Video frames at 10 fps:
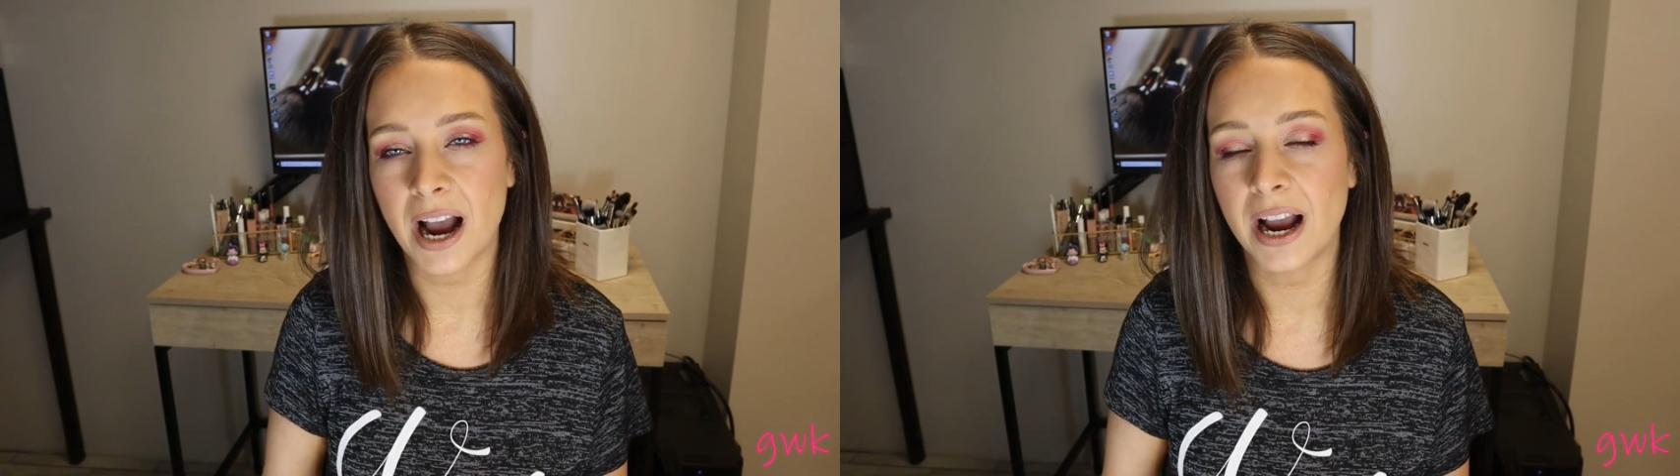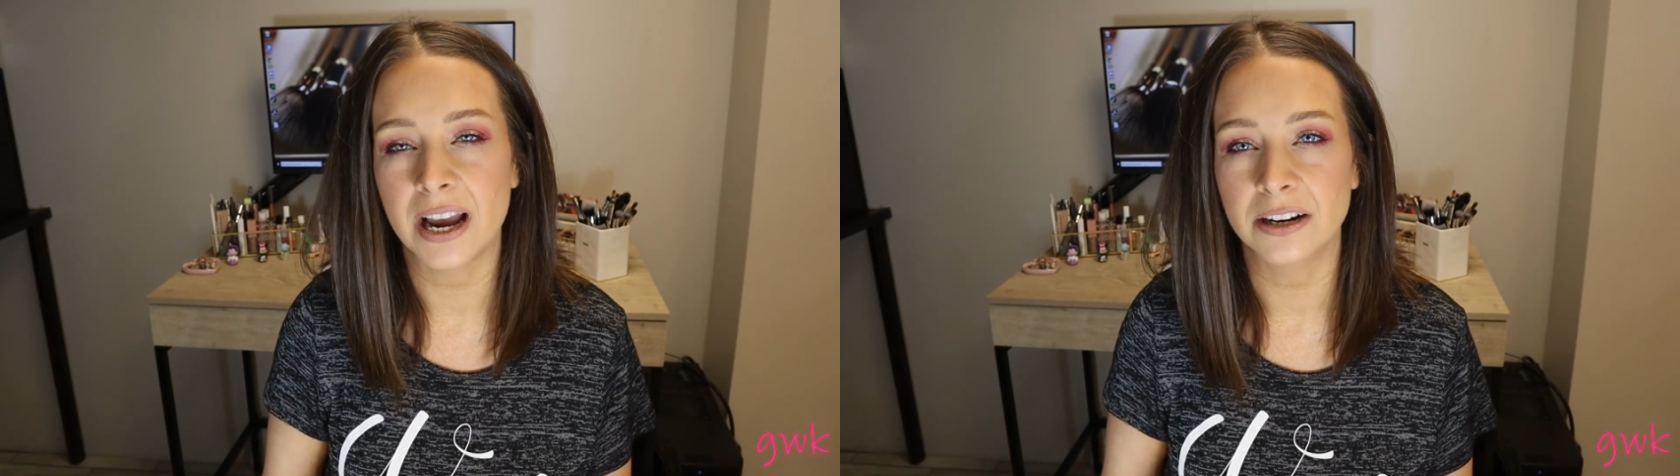
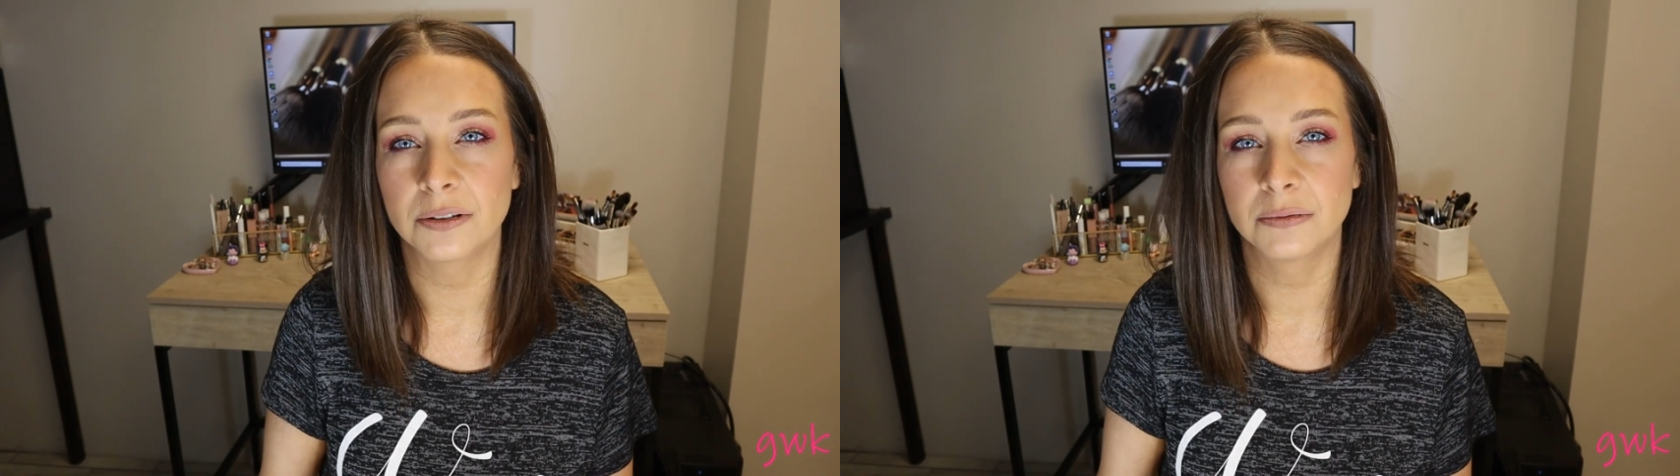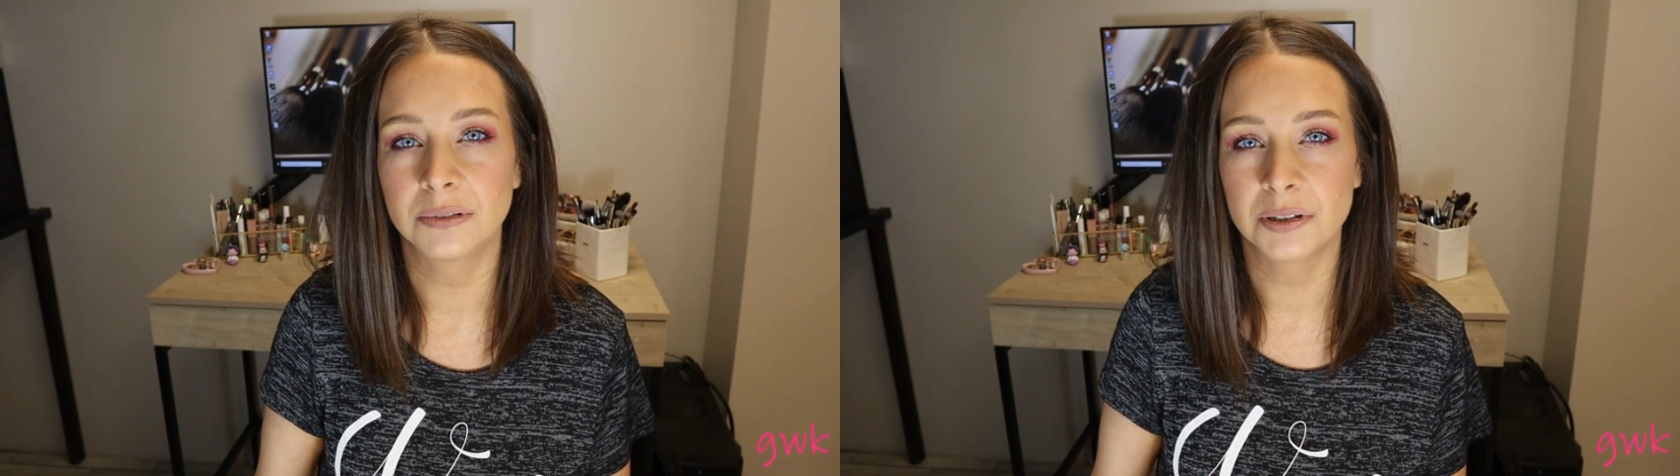I had
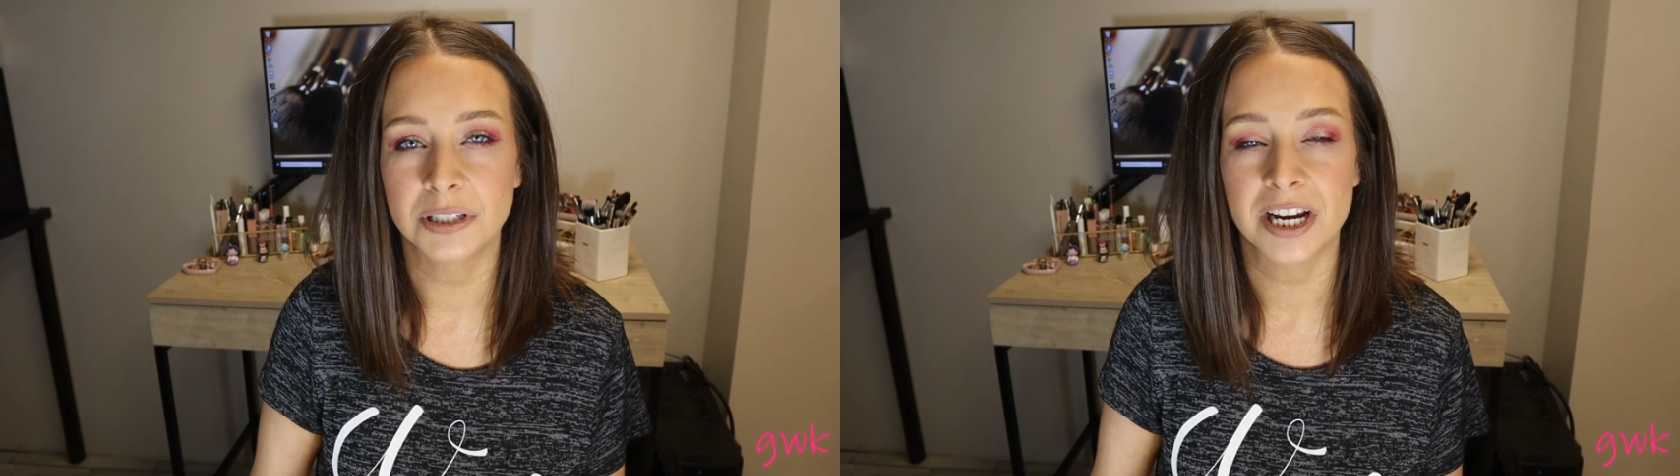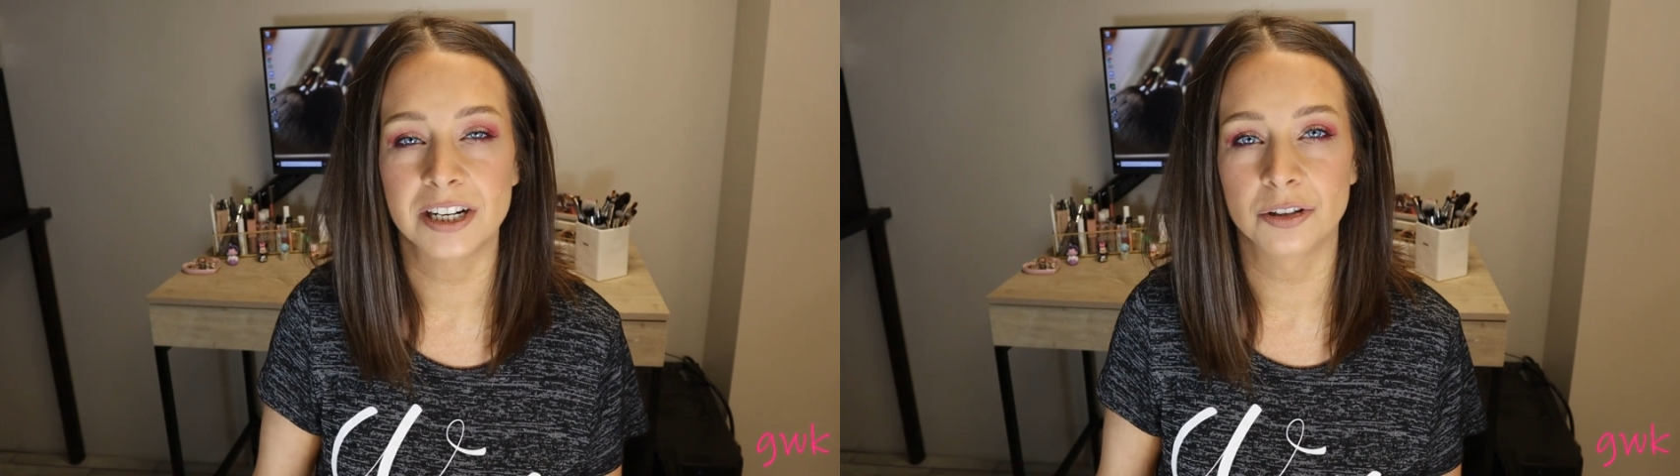to
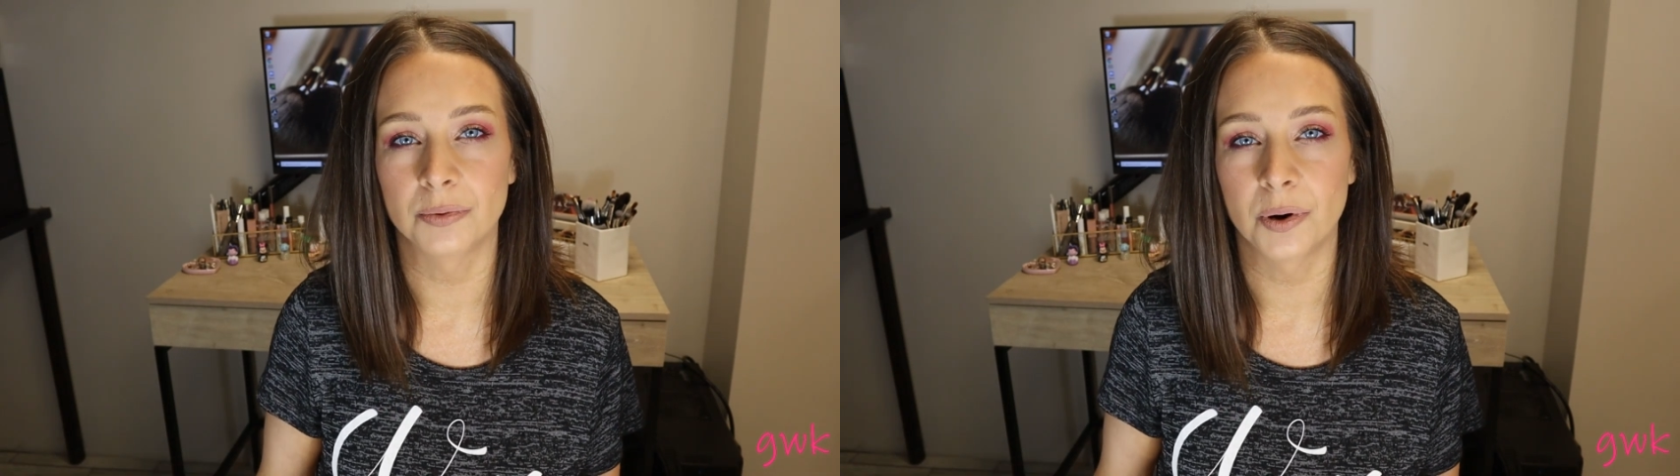take to the